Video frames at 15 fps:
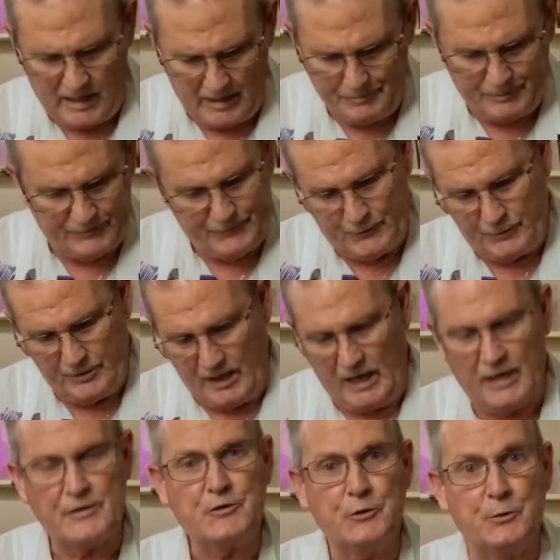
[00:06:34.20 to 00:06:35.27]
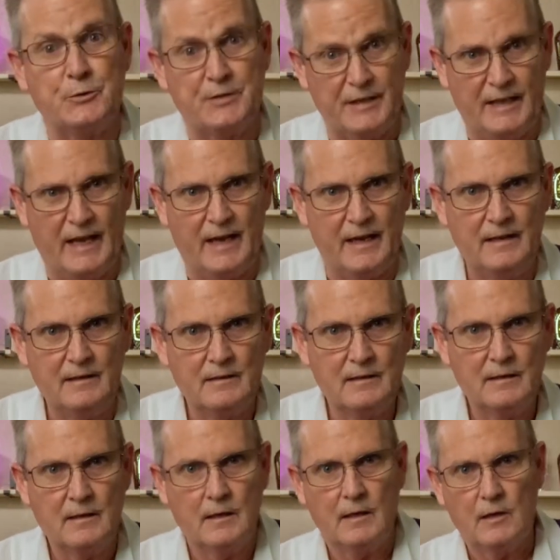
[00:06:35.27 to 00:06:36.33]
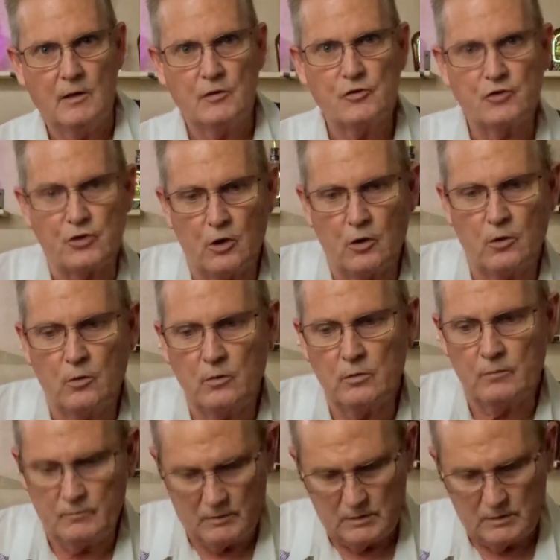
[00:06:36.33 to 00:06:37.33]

prefer not to today. So